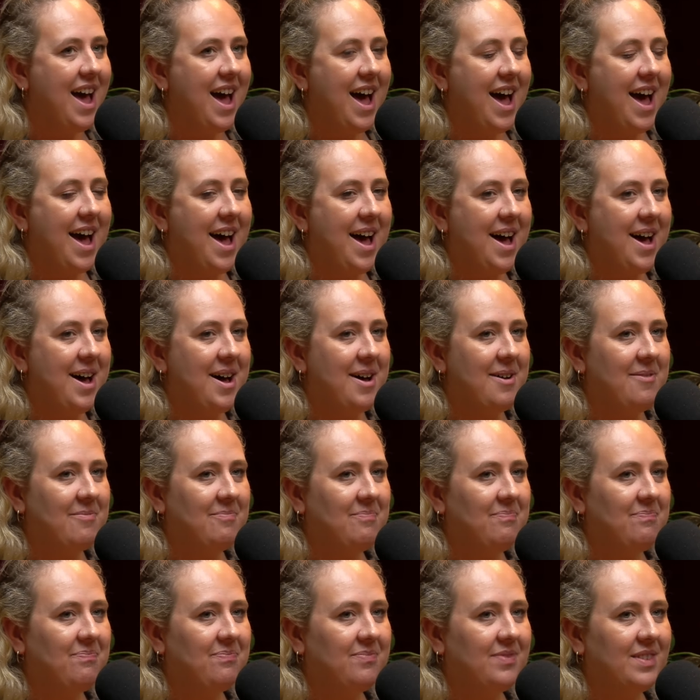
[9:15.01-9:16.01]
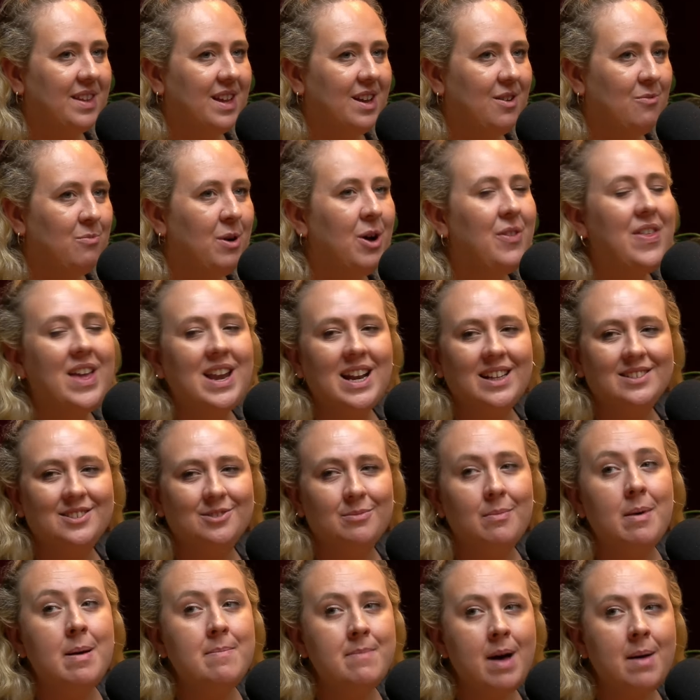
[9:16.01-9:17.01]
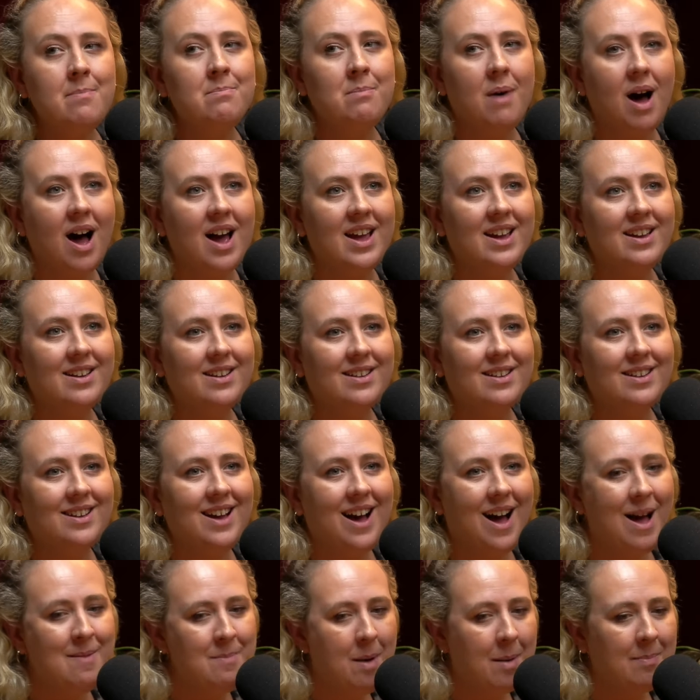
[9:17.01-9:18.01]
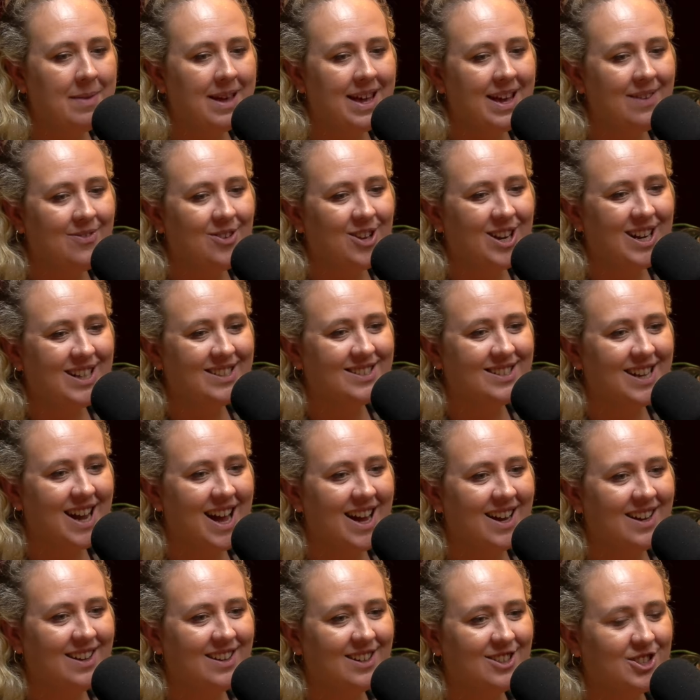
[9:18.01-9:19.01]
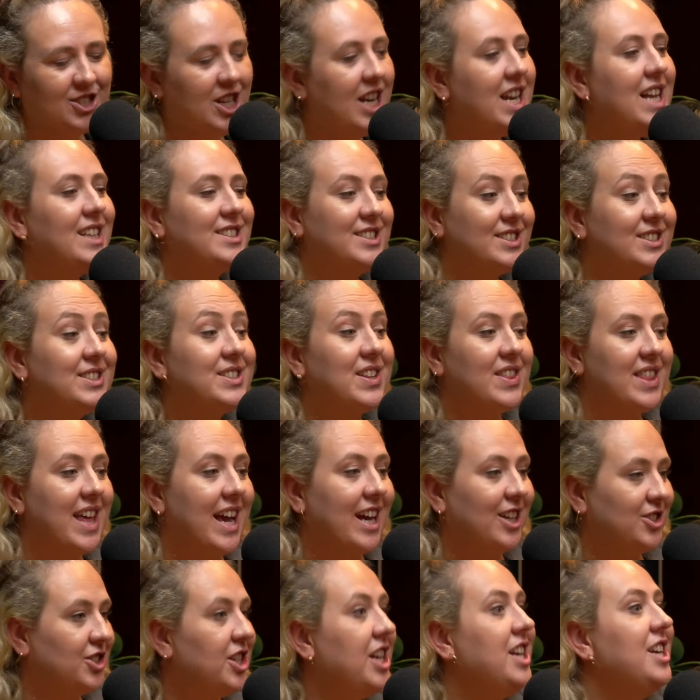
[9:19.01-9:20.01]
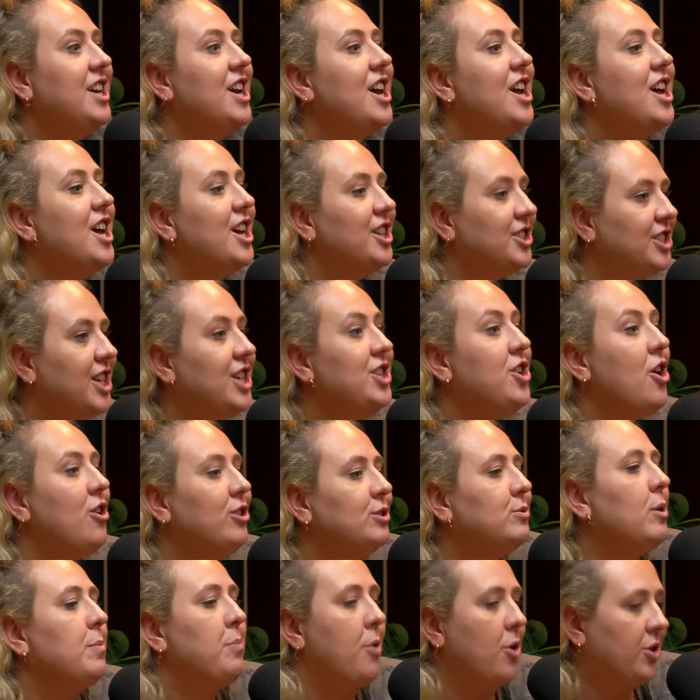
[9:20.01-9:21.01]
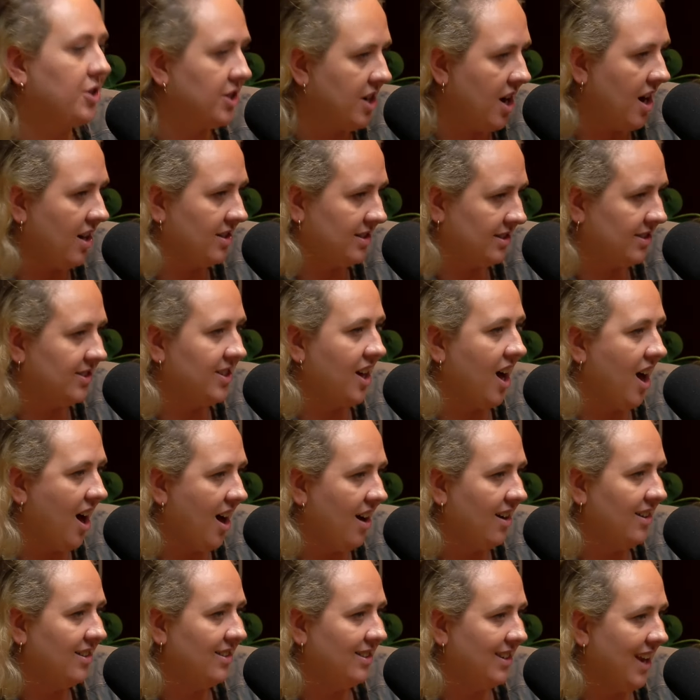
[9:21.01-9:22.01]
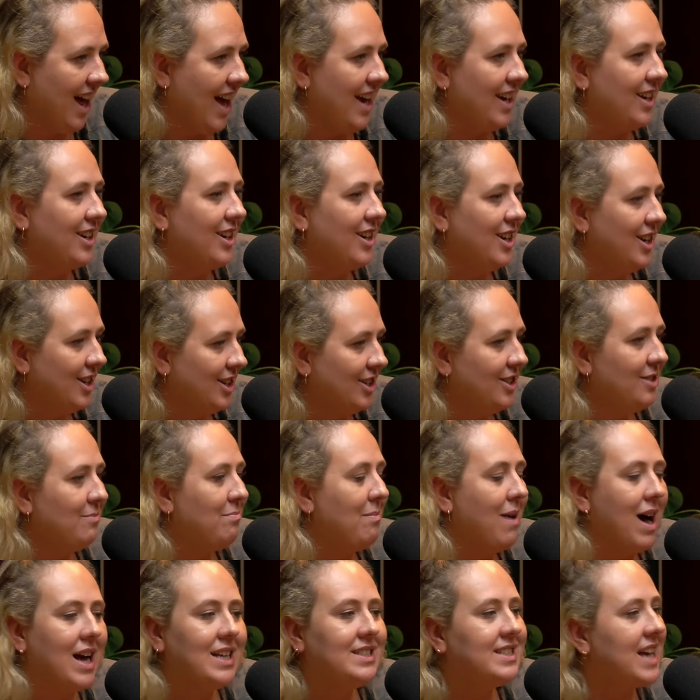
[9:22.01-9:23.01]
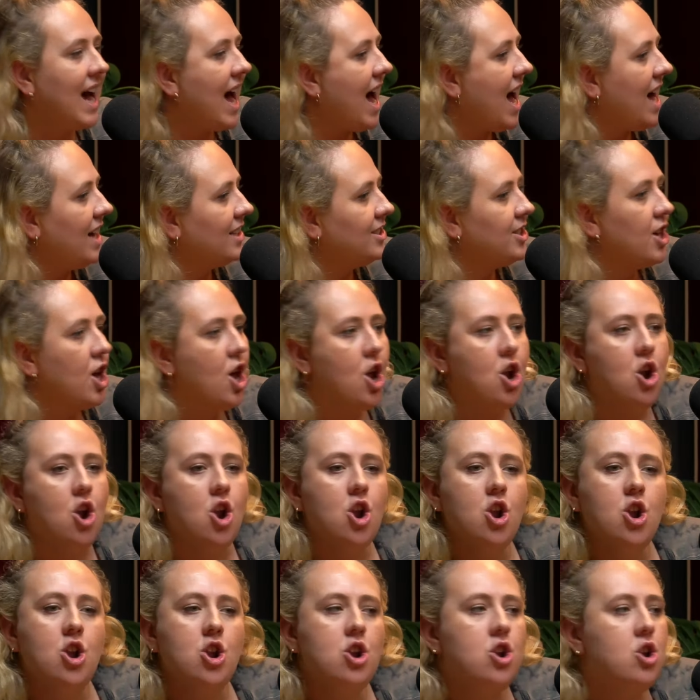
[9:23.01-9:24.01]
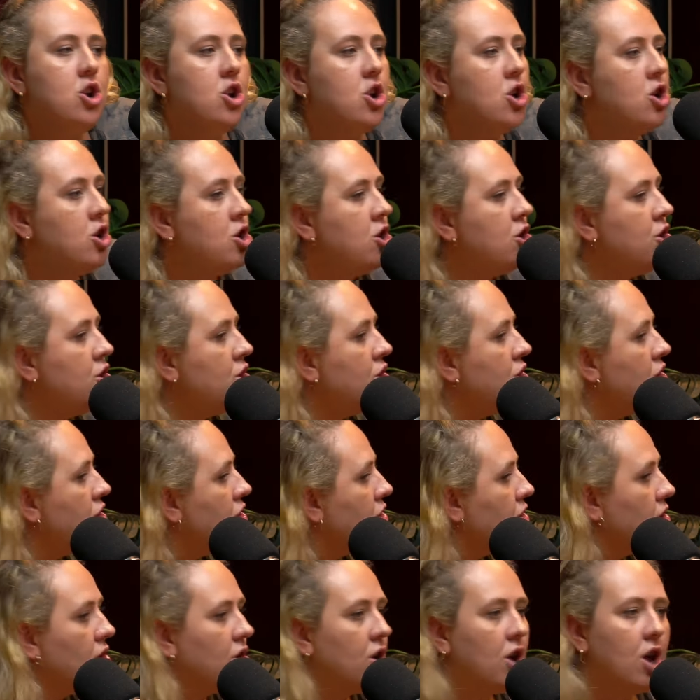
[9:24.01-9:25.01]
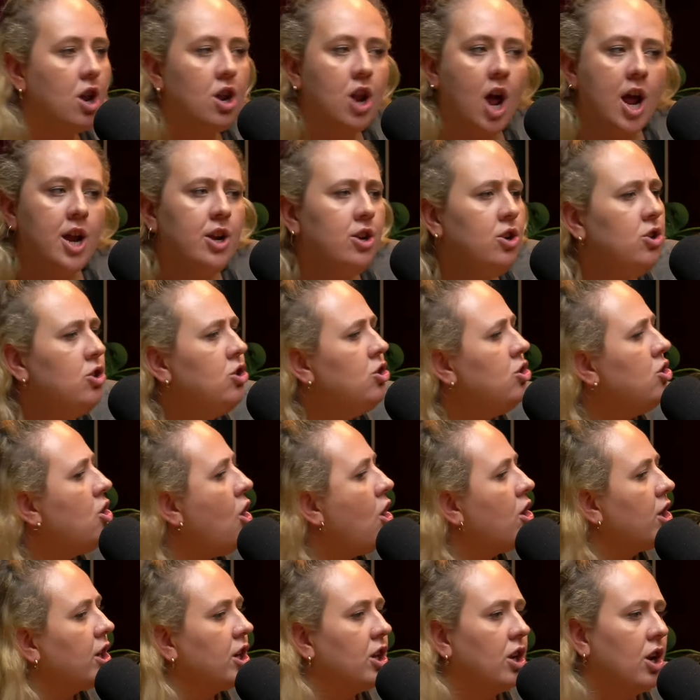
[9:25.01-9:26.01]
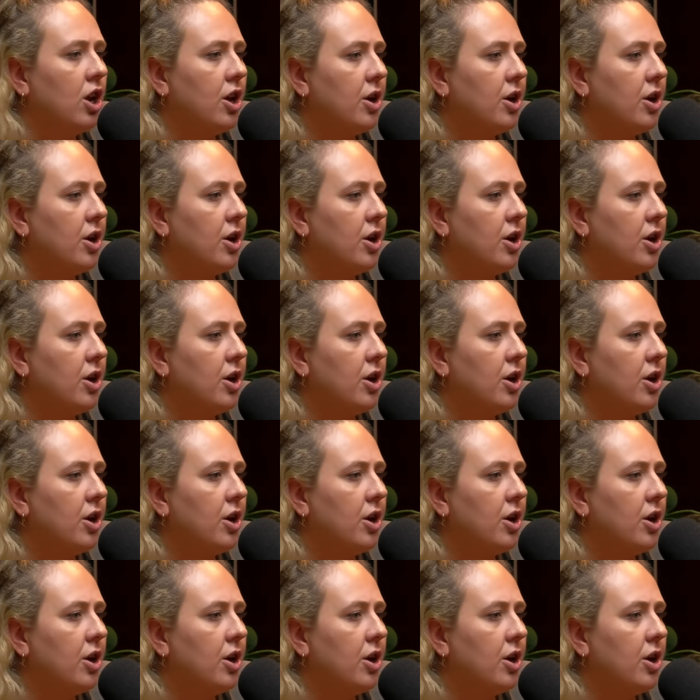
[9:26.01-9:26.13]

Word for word: Um, will they listen? My mum might. Hi, mummy, if you're listening. She listens to things. She she knows what podcasts are. Like my dad. Mm, not a clue. Like How old is clue.